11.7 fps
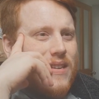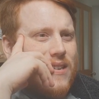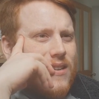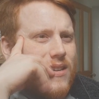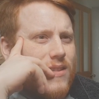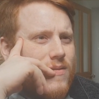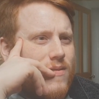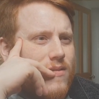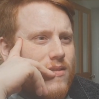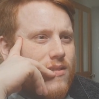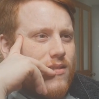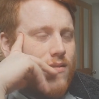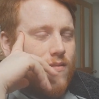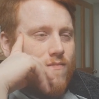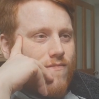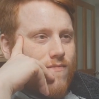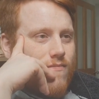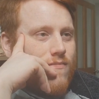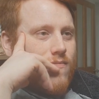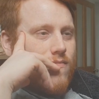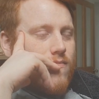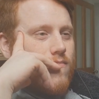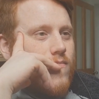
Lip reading: (silence)